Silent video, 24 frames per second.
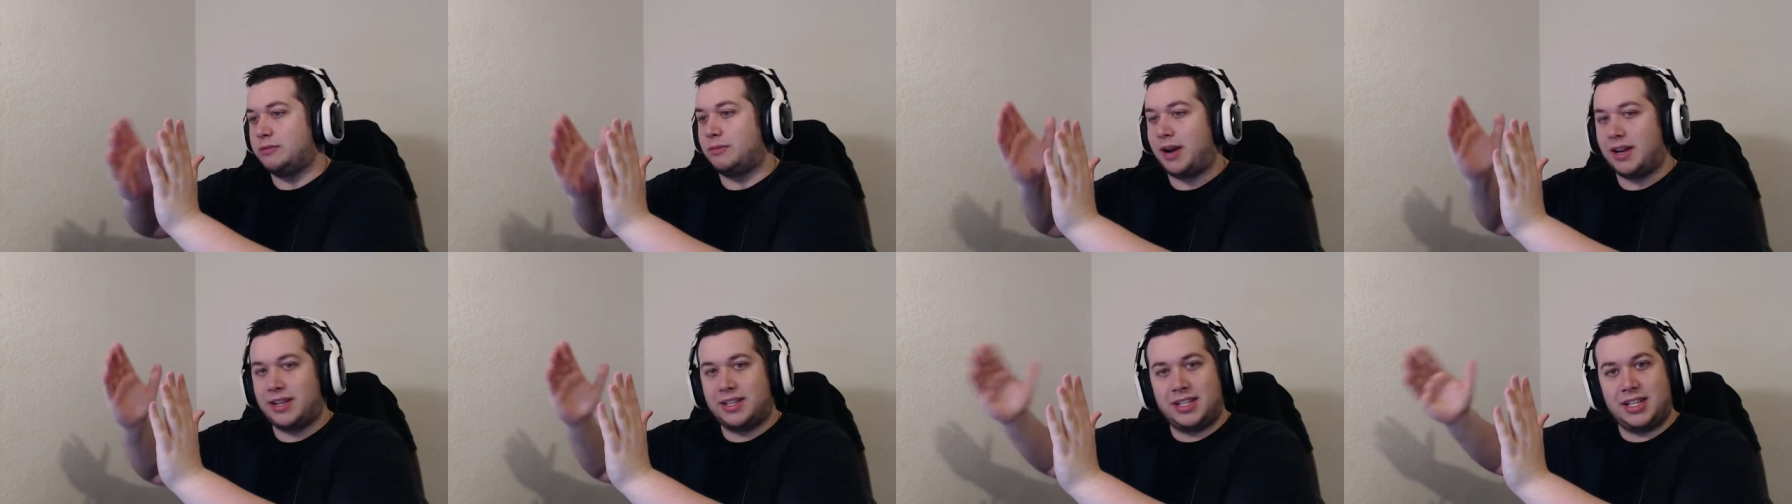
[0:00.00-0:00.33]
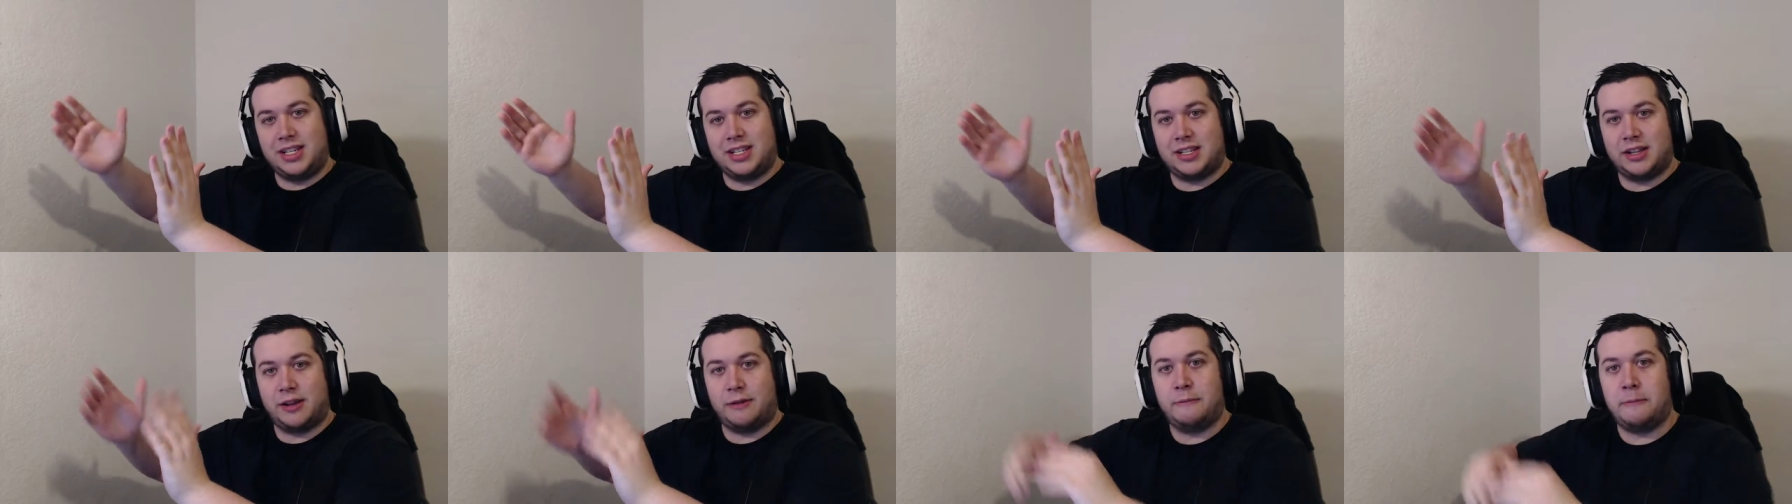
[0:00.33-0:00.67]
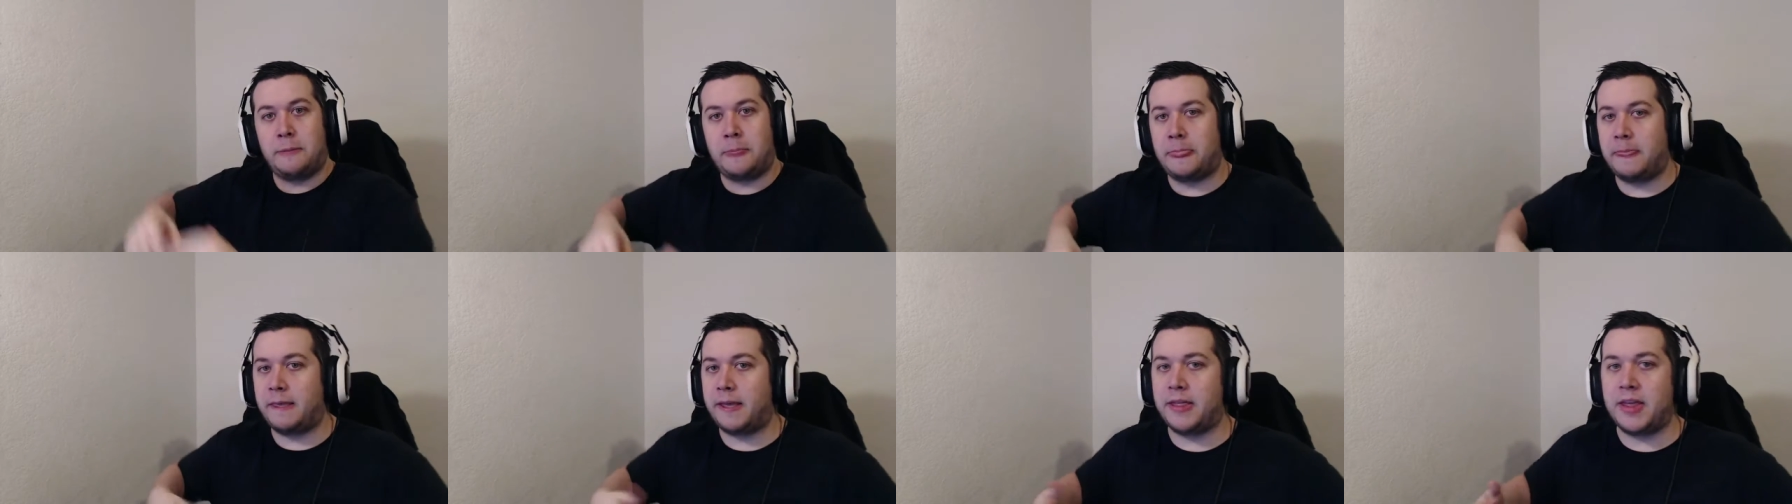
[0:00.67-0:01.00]
season.
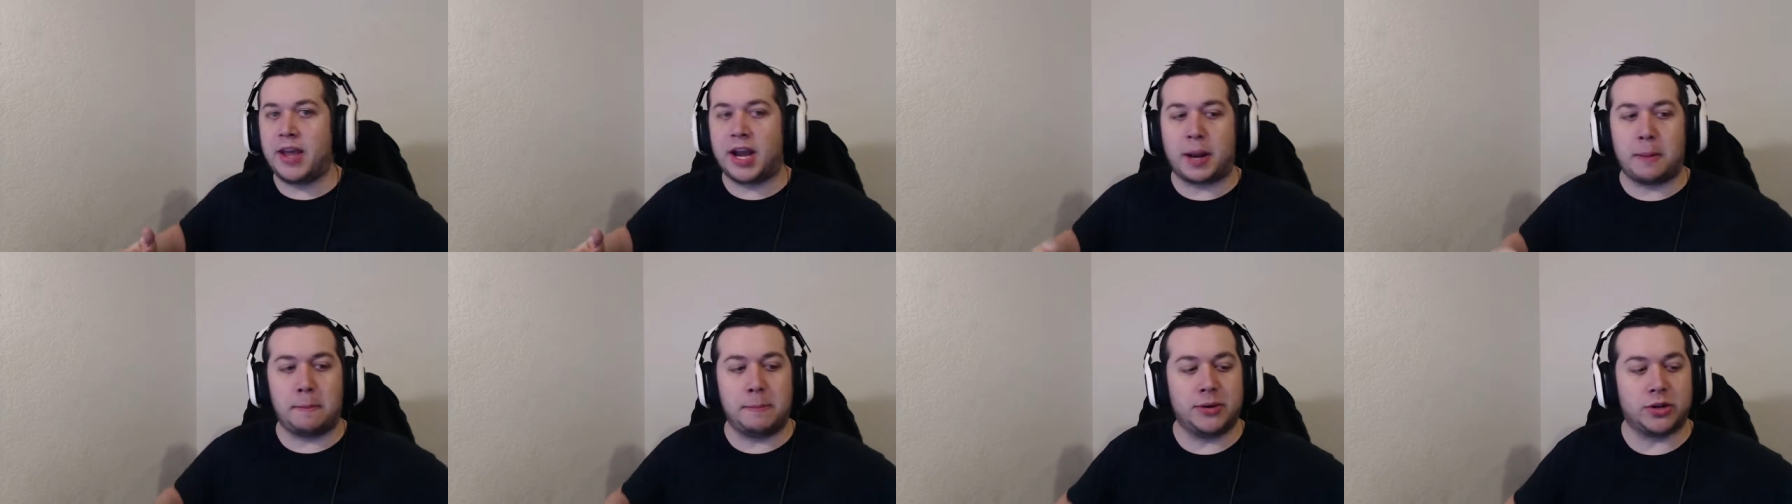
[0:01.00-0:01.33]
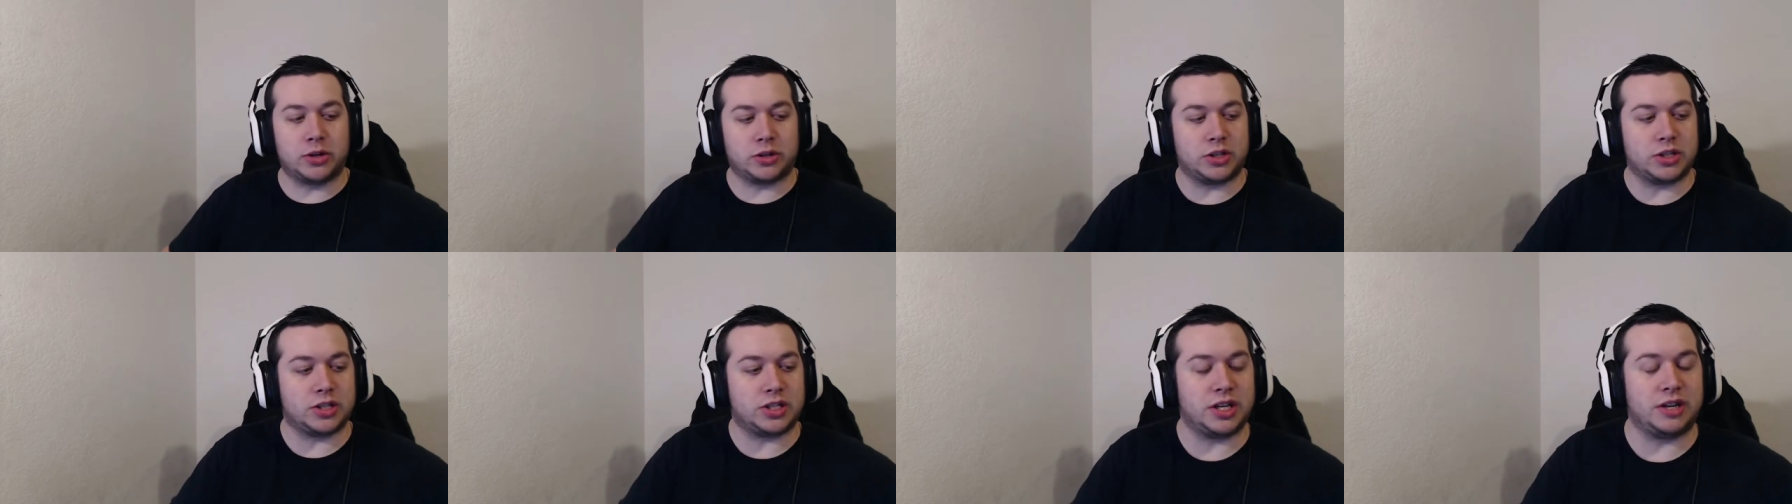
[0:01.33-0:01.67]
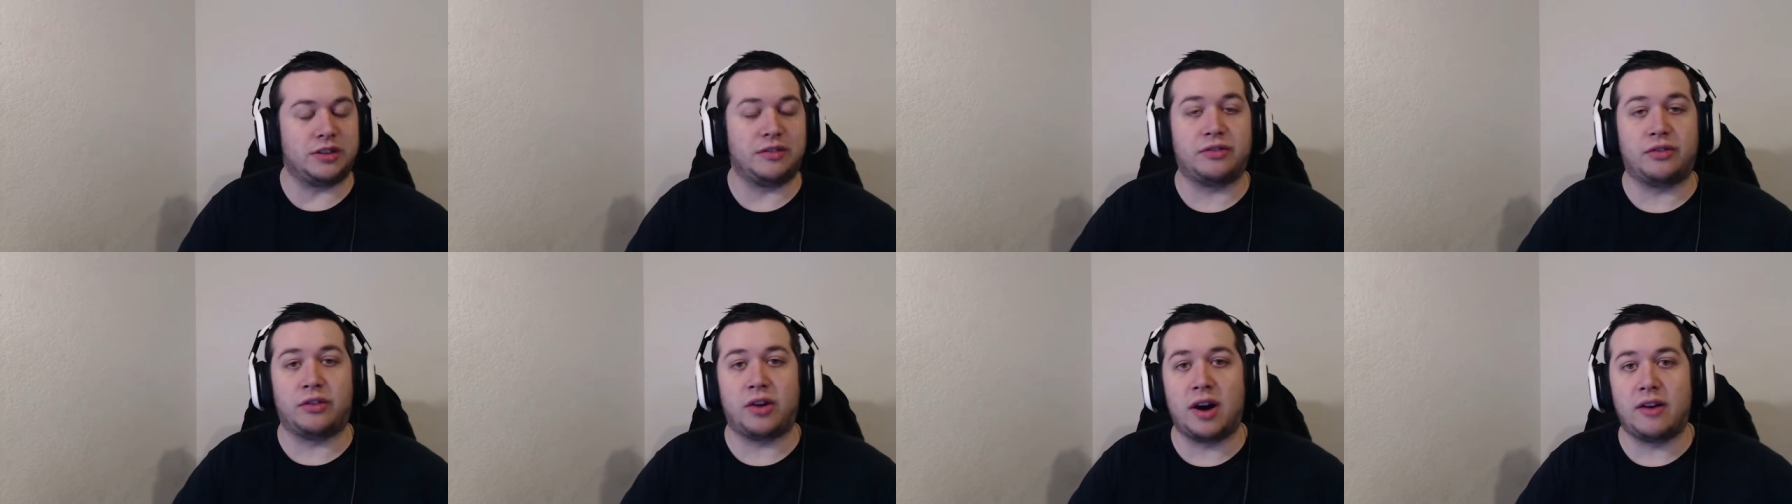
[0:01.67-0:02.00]
And they can milk this thing
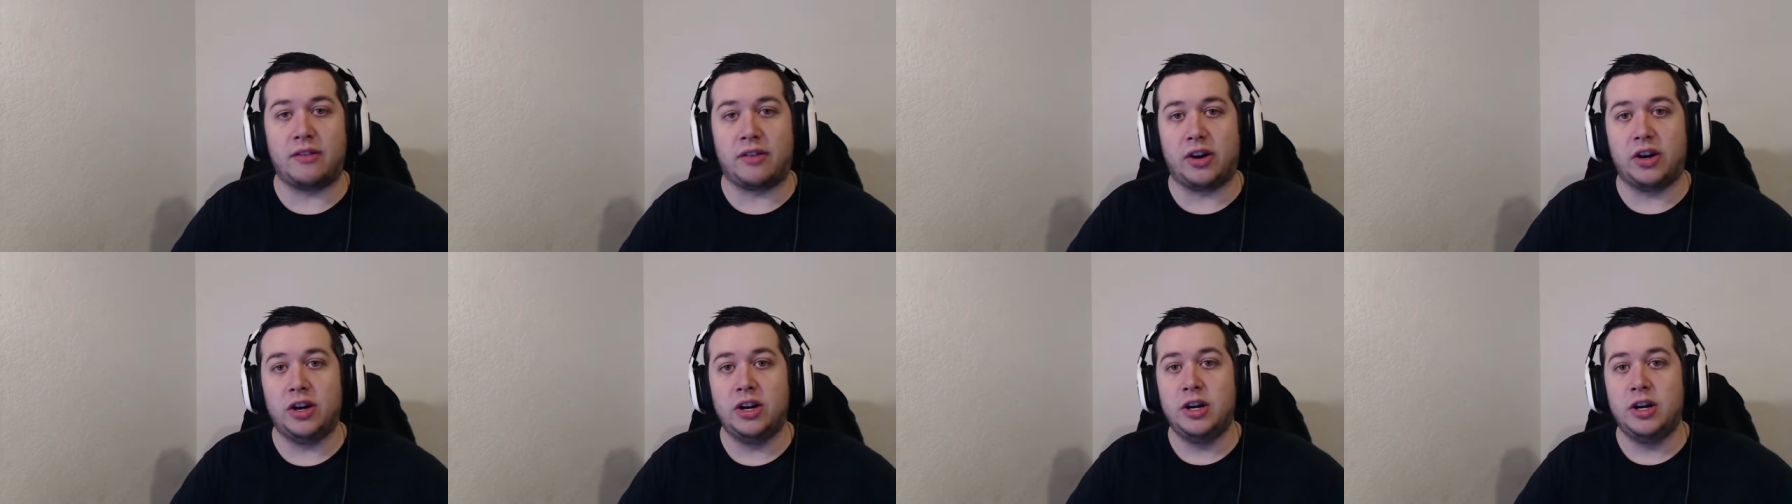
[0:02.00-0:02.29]
forever.